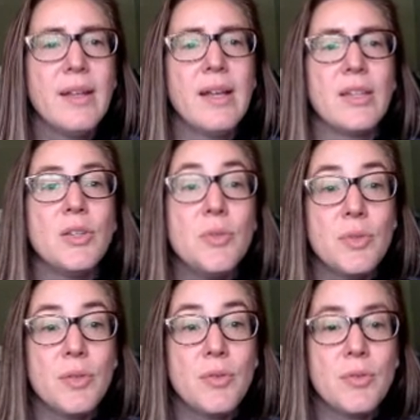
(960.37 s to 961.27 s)
and
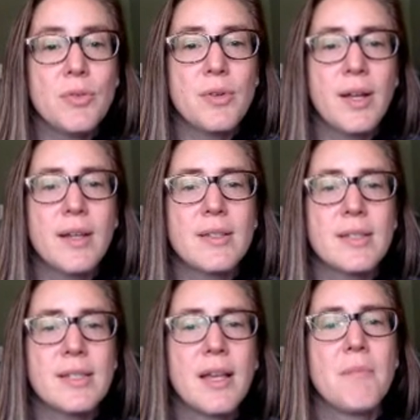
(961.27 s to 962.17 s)
using
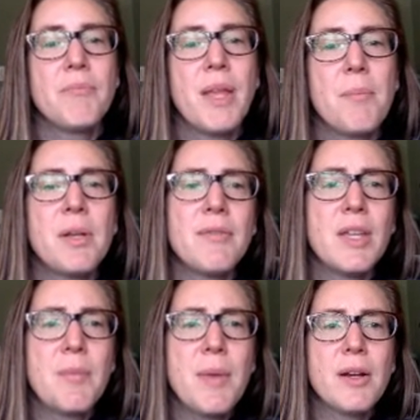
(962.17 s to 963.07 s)
nutrients. But if
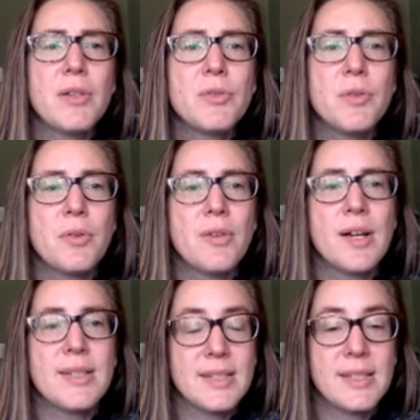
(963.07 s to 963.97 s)
the American dune
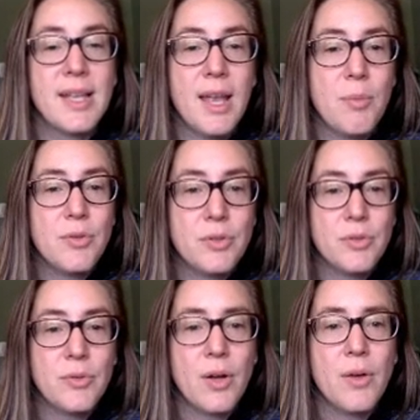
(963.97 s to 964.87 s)
grass isn't able to
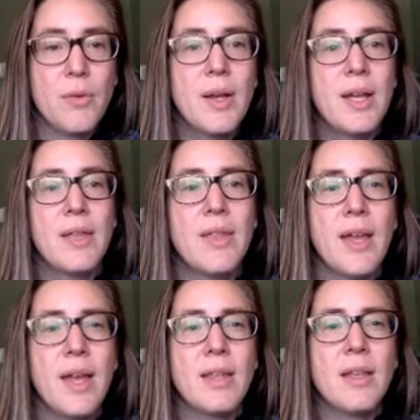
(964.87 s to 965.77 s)
grow,
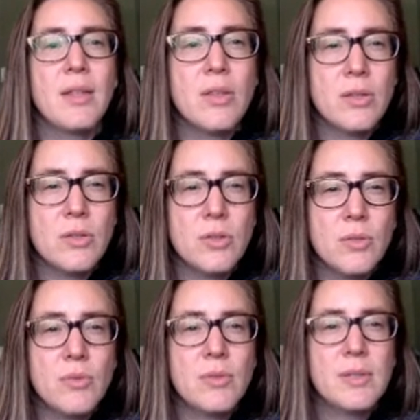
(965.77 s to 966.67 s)
then the
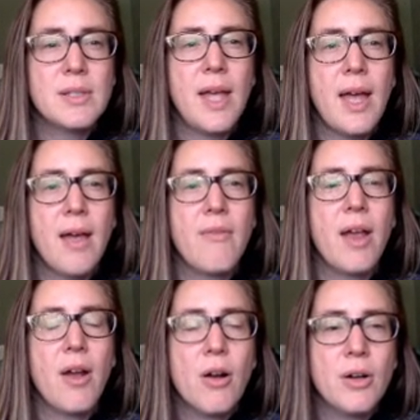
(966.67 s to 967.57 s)
dunes have
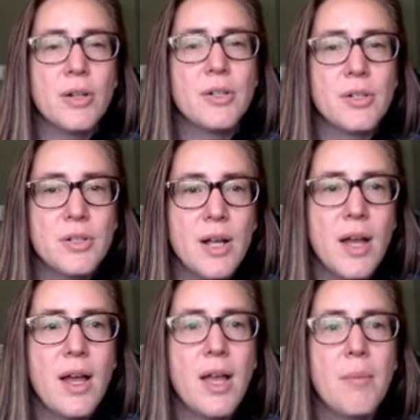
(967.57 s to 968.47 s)
a harder
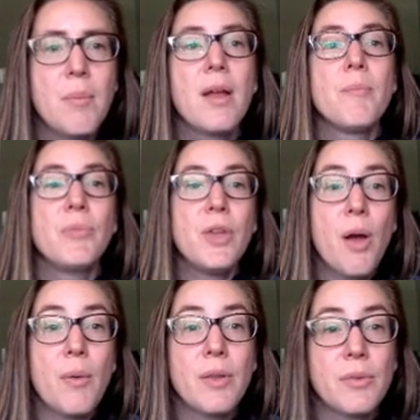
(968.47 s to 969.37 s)
time
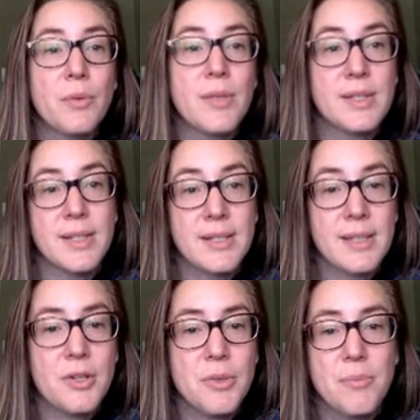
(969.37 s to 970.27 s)
going through the
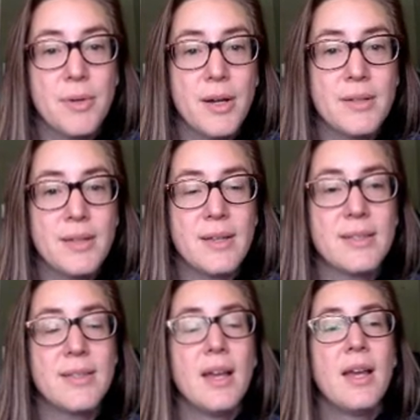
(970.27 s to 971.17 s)
succession
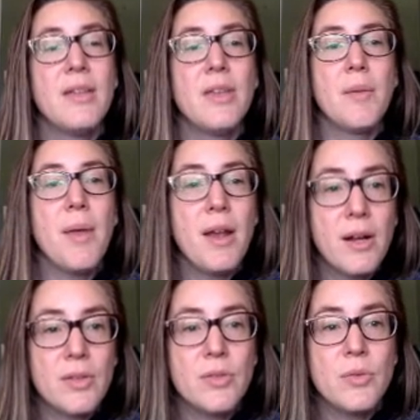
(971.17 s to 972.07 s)
process. The
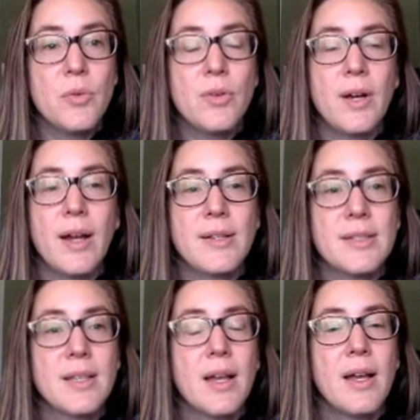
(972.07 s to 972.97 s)
American dune
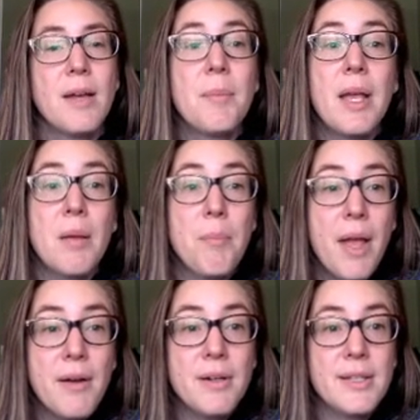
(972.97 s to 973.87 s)
grass, in
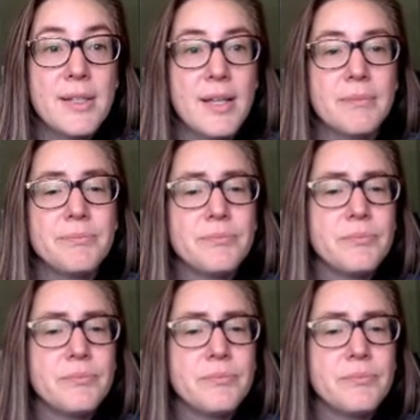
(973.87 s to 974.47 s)
comparison,